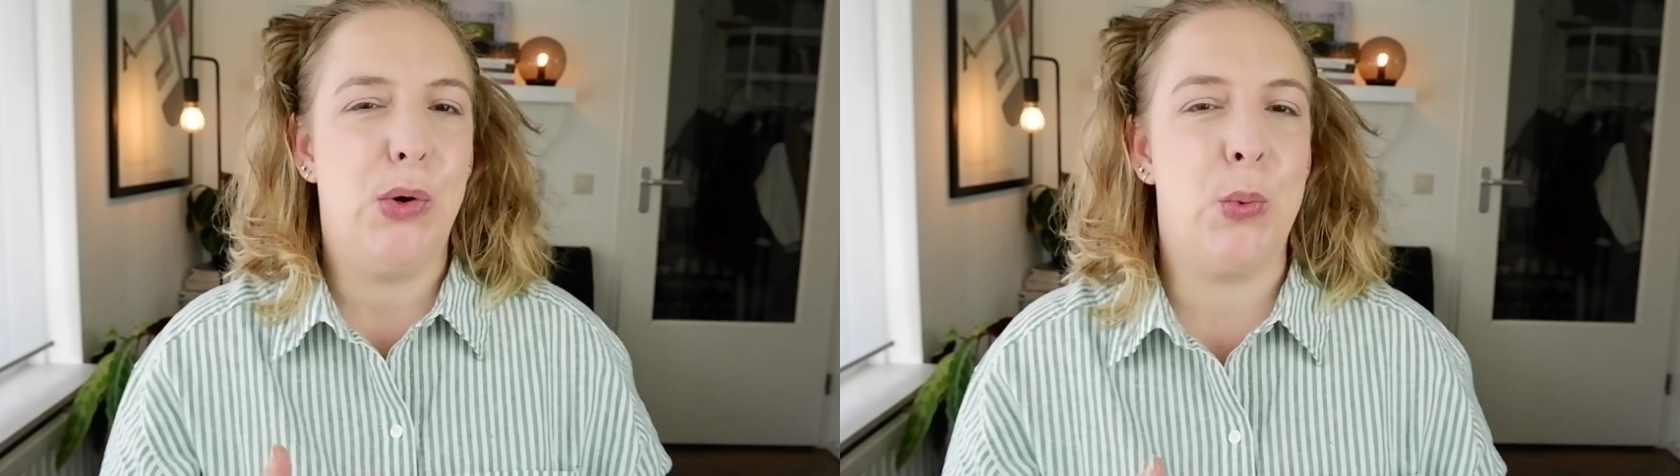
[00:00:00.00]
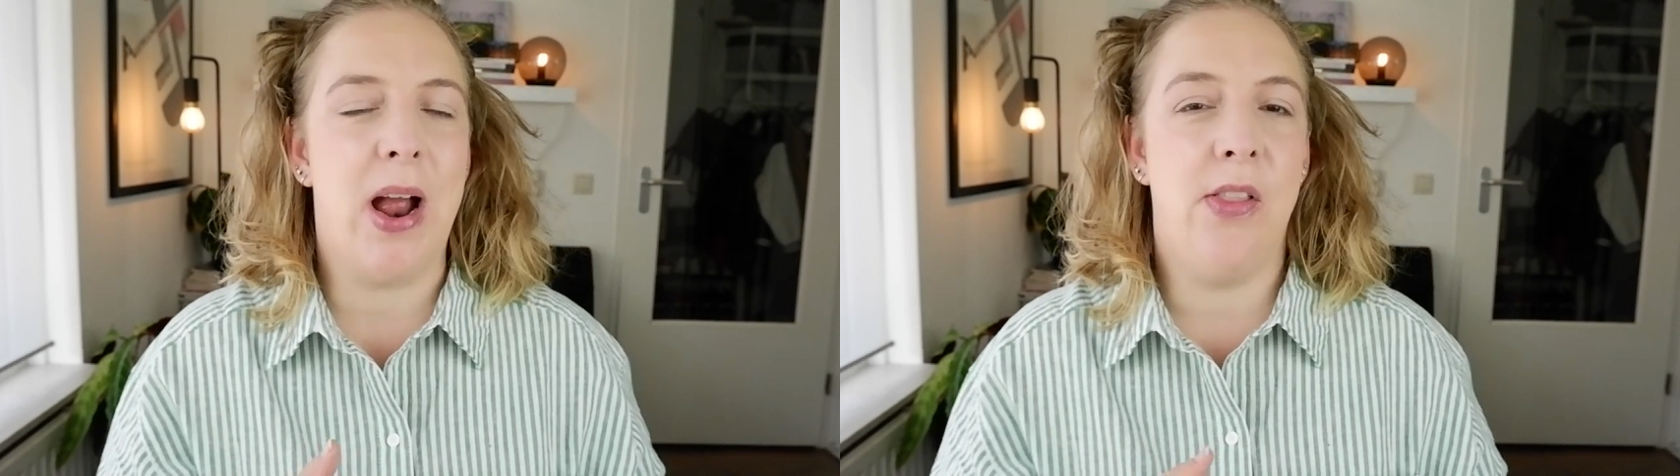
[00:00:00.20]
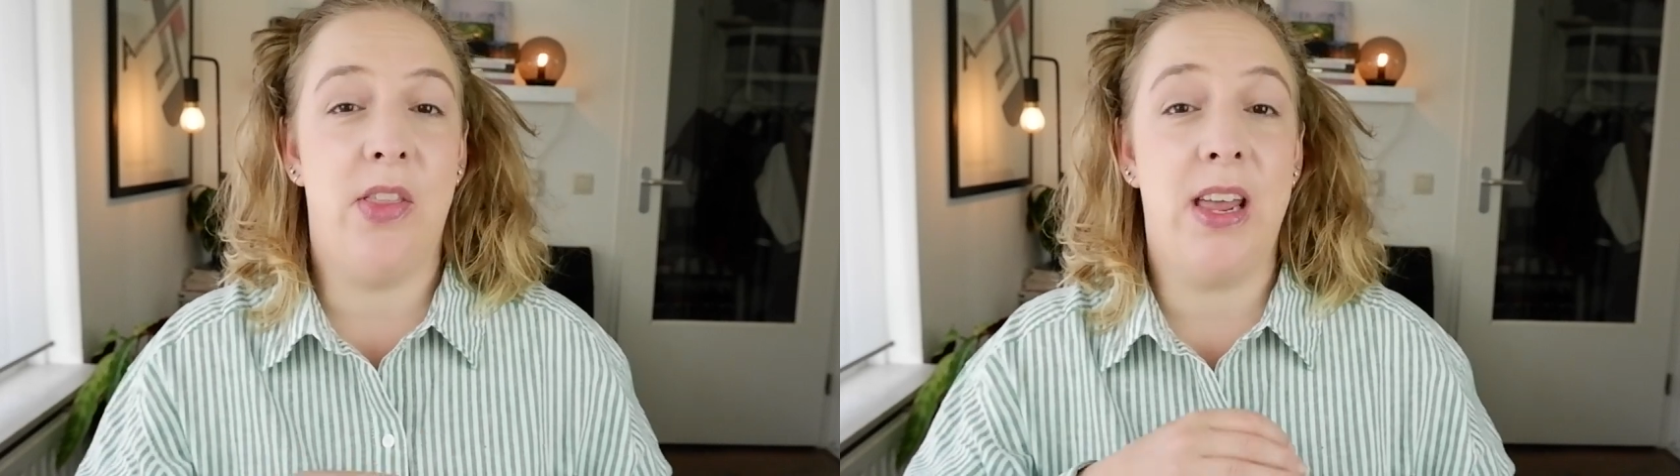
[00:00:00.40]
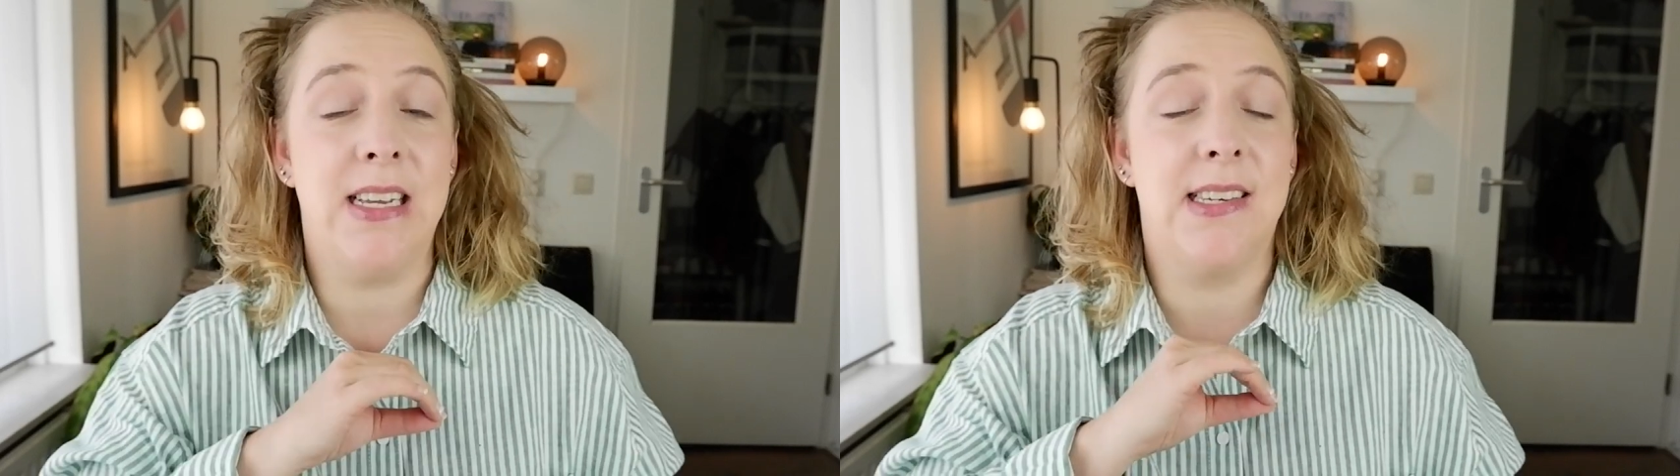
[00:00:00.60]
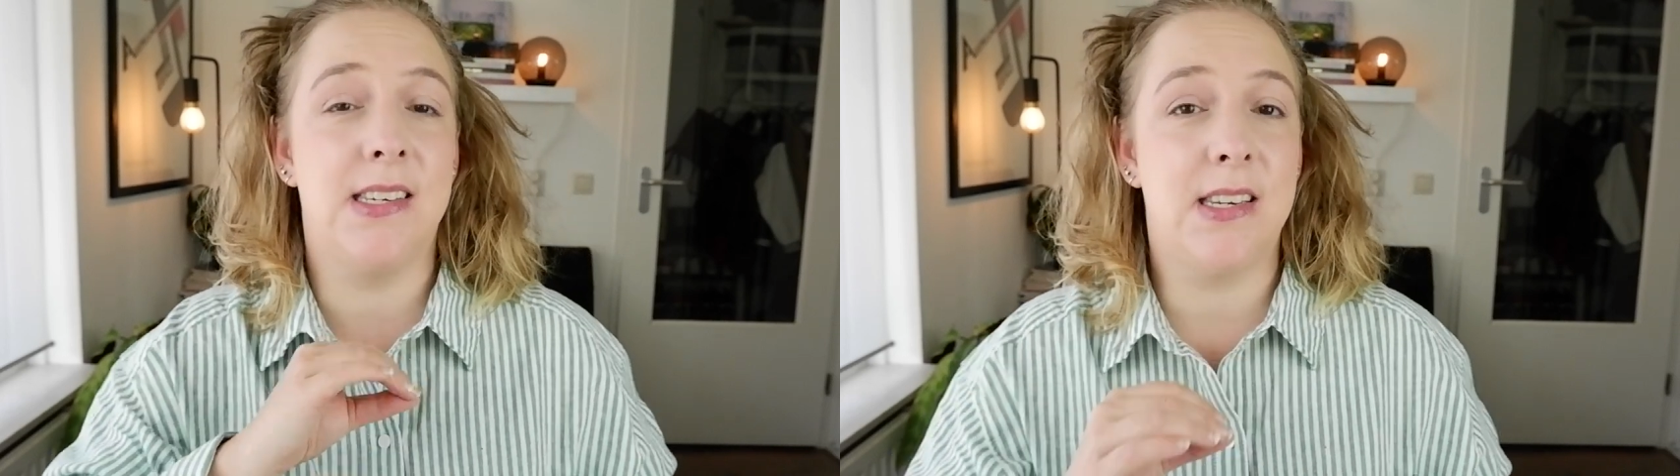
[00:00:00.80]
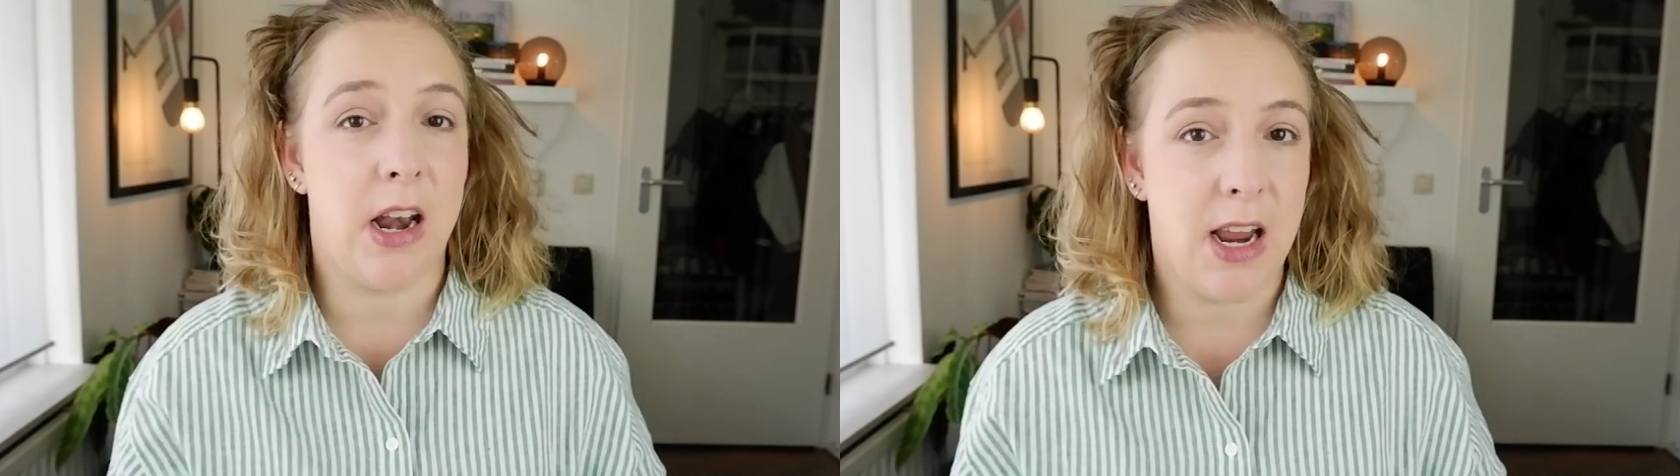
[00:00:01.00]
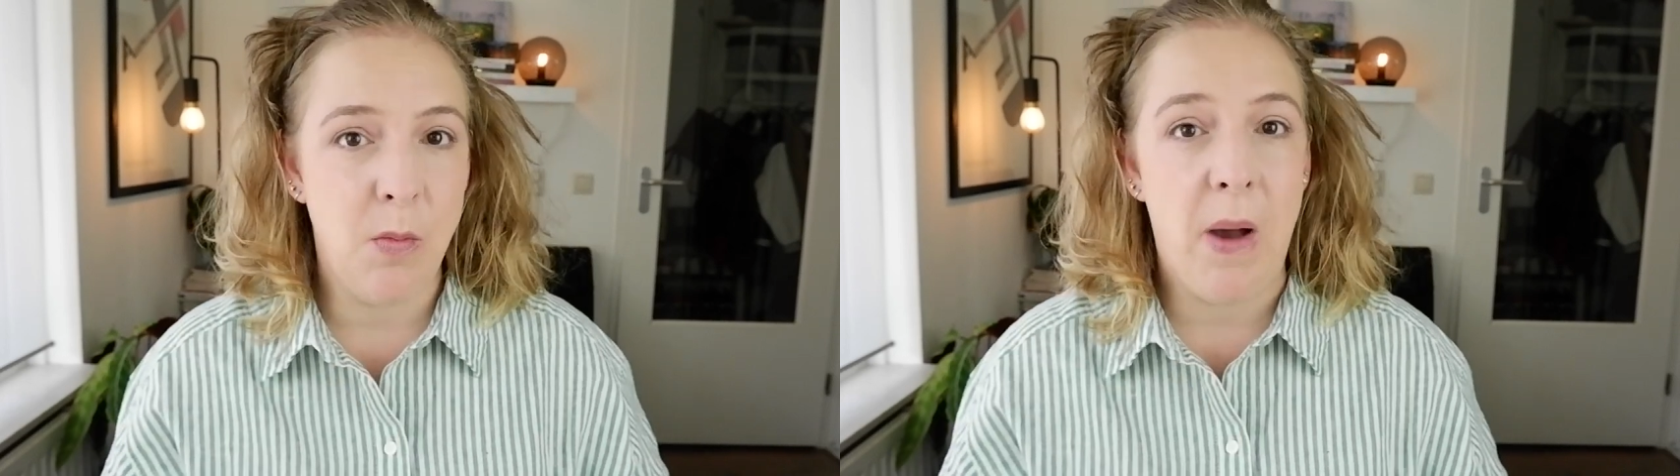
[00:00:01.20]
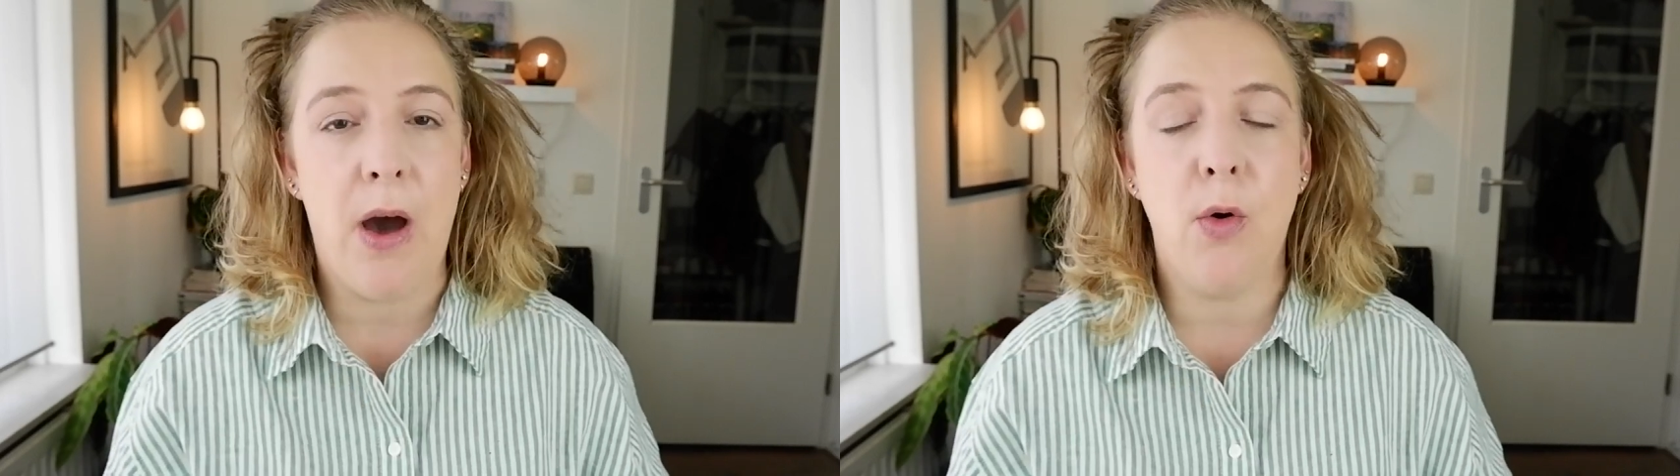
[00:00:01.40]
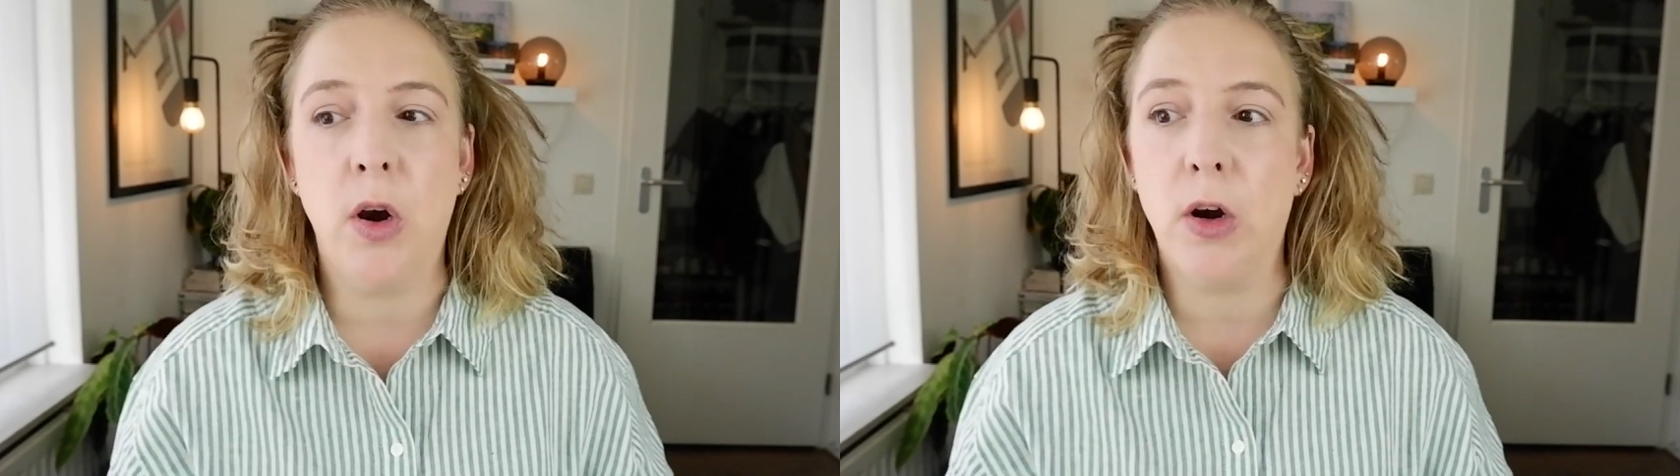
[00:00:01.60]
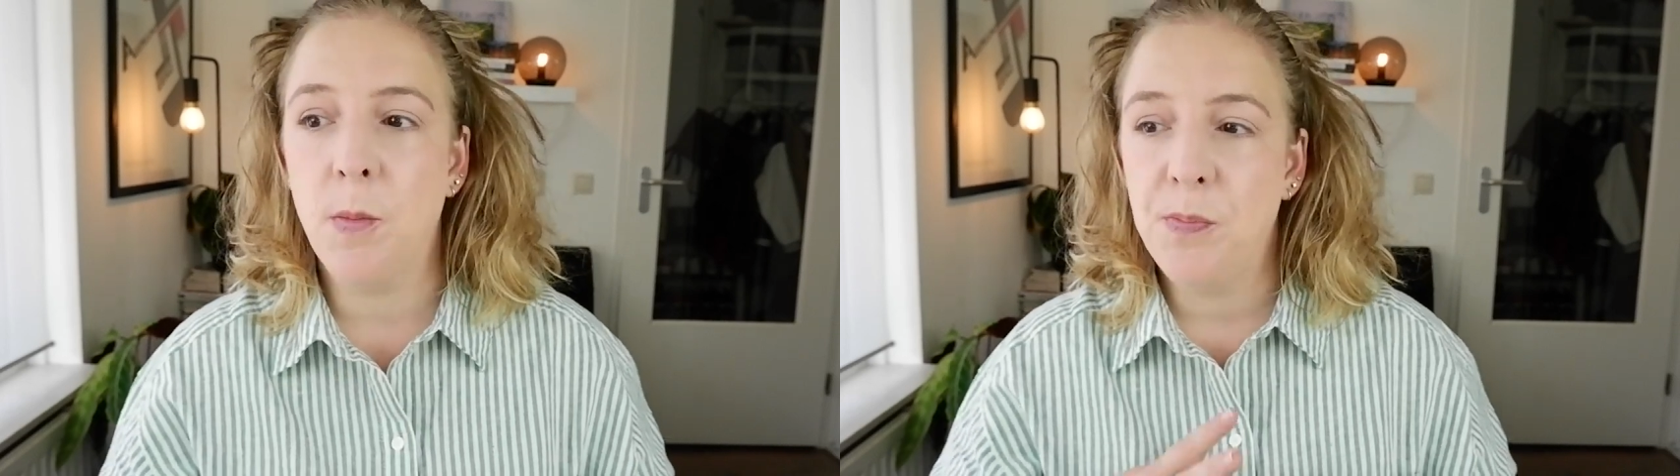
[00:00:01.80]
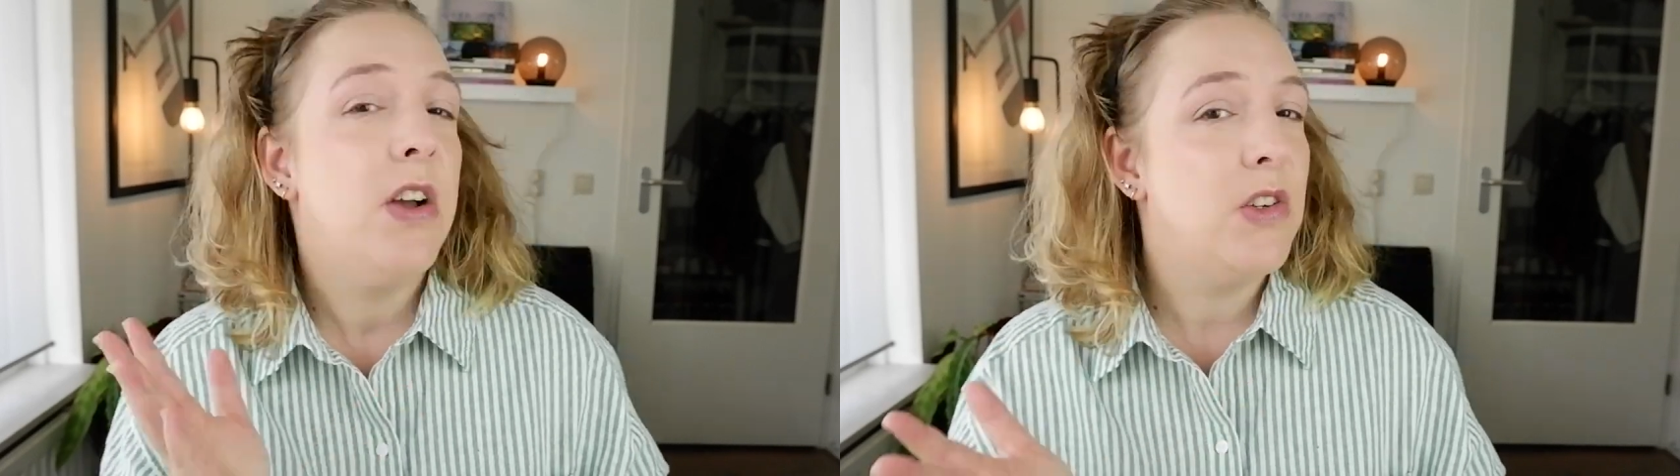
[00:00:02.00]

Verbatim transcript: rather than a setting powder.